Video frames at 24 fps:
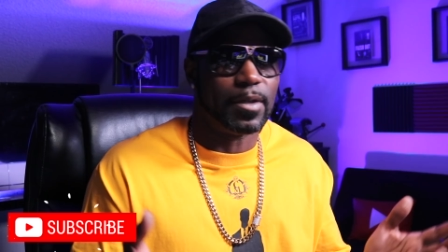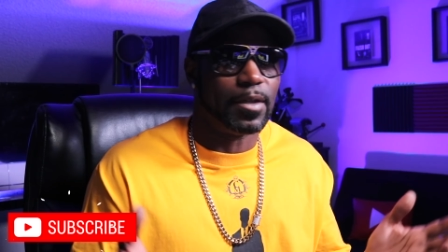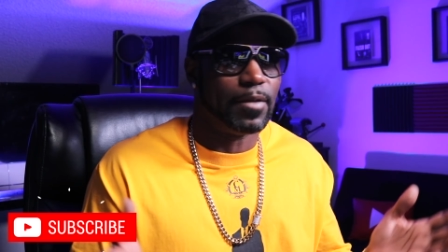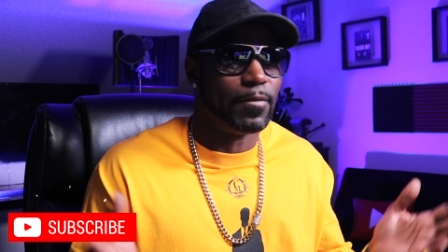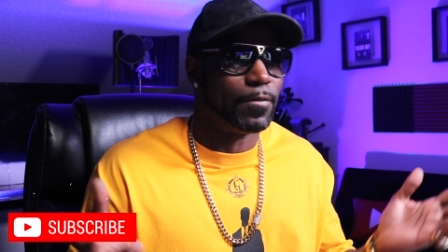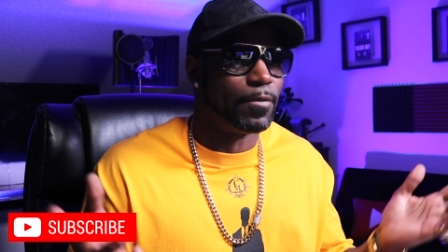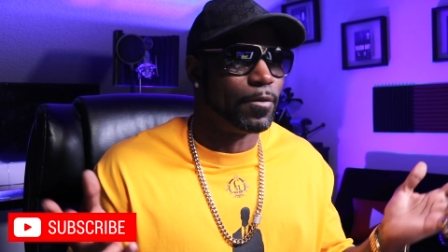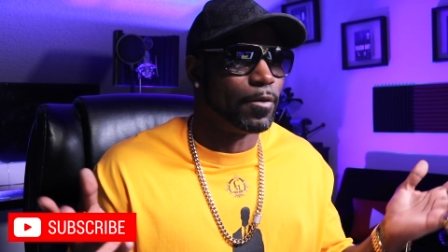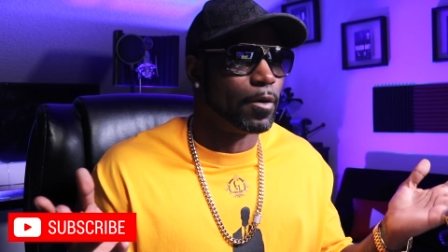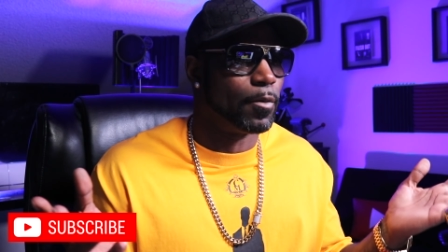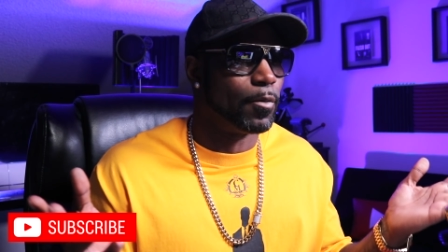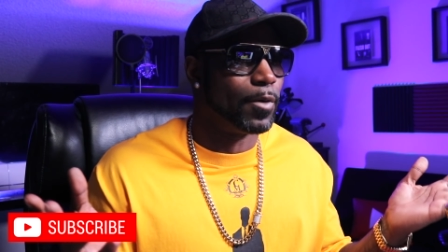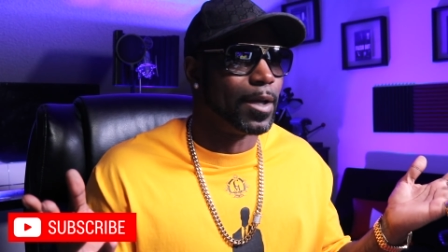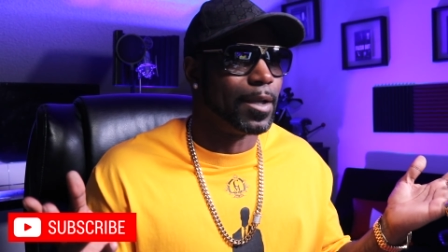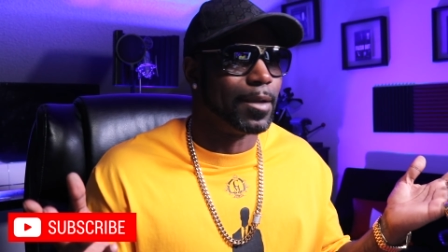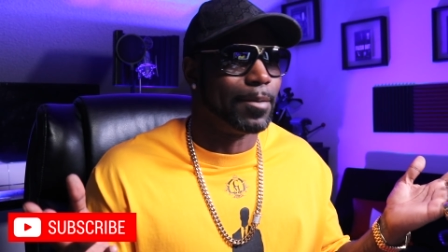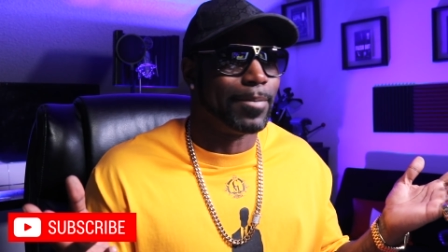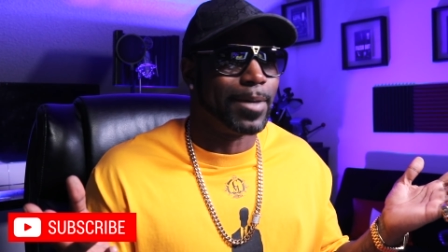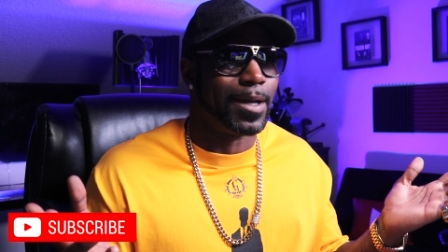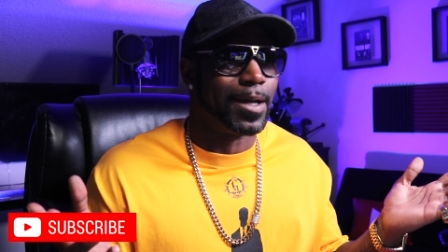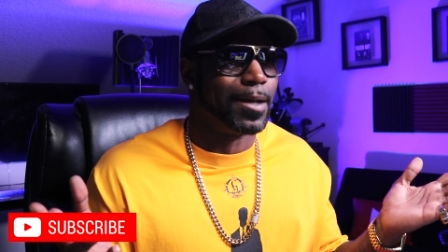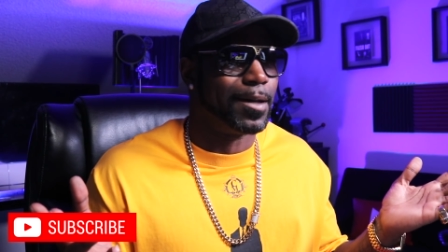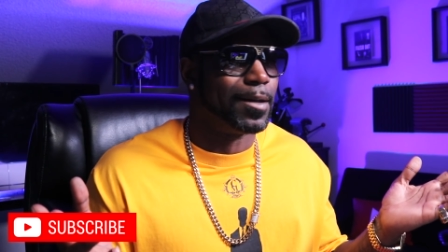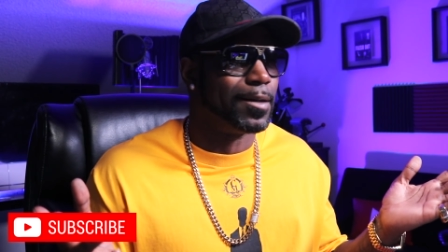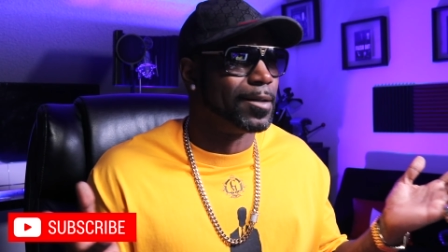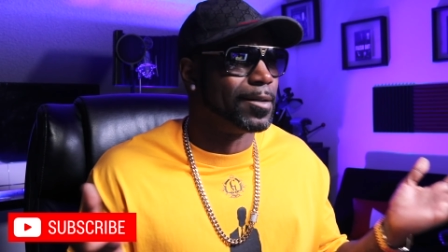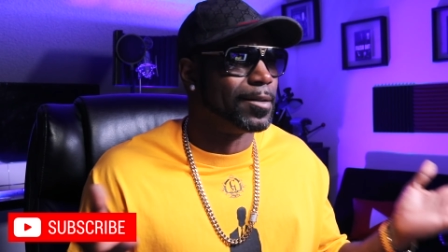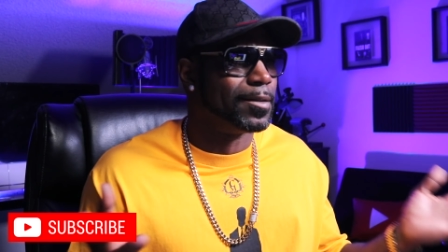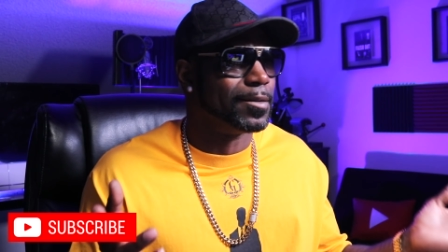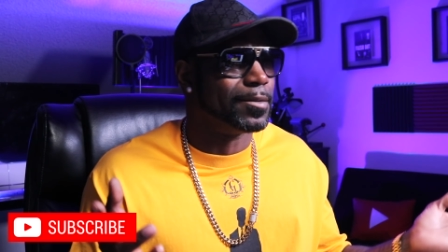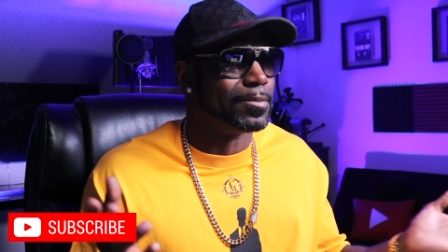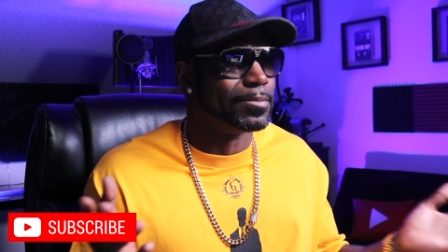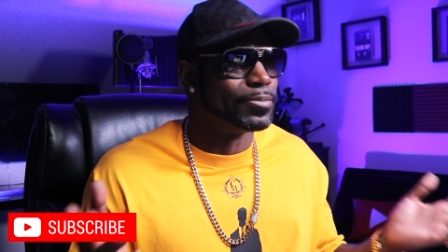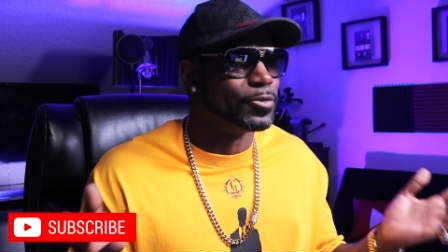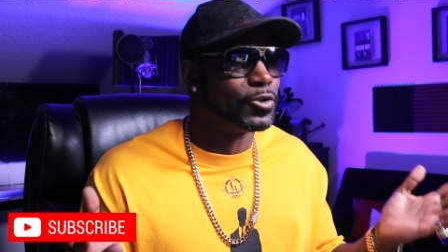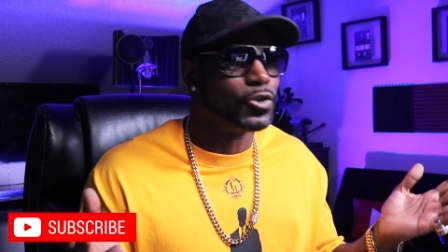for what,
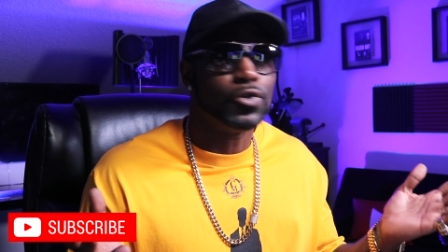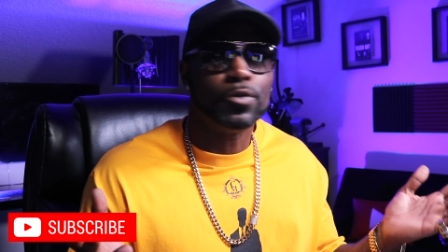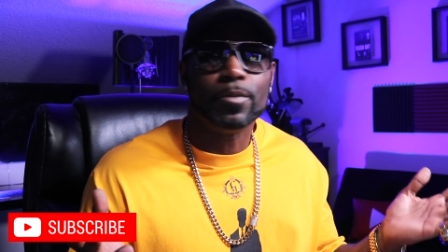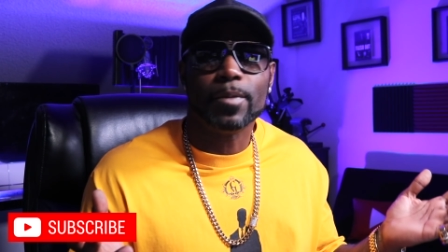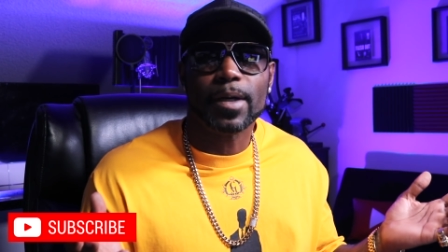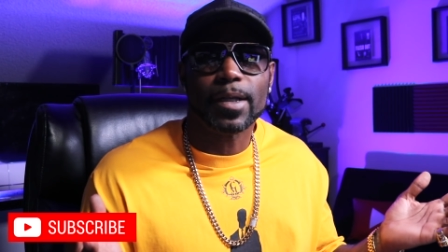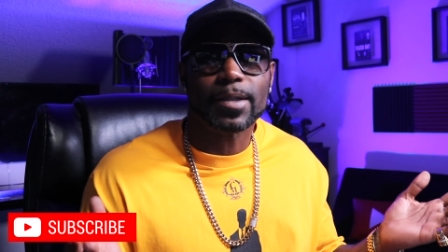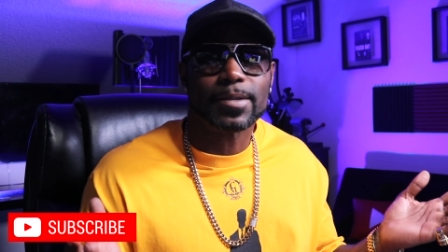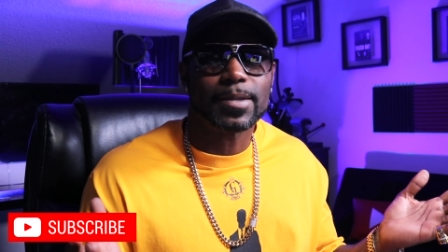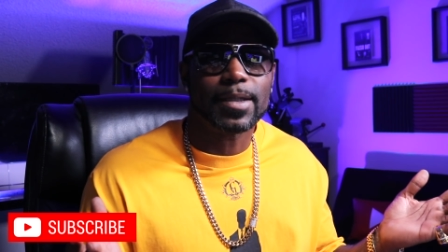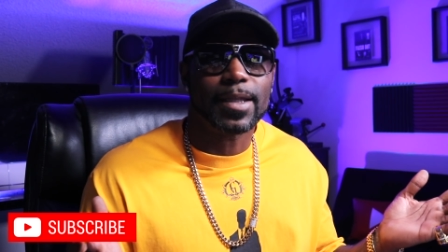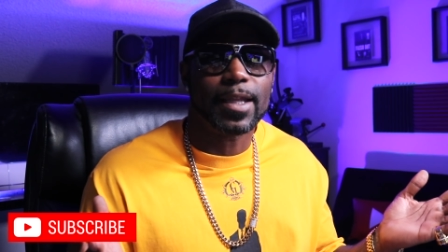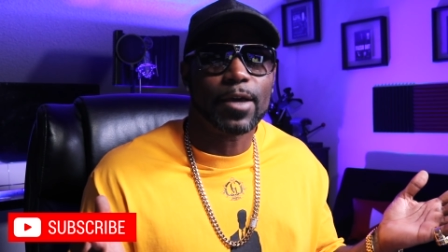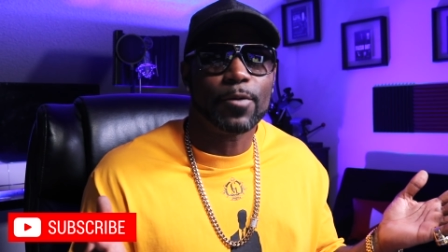about 2 months now?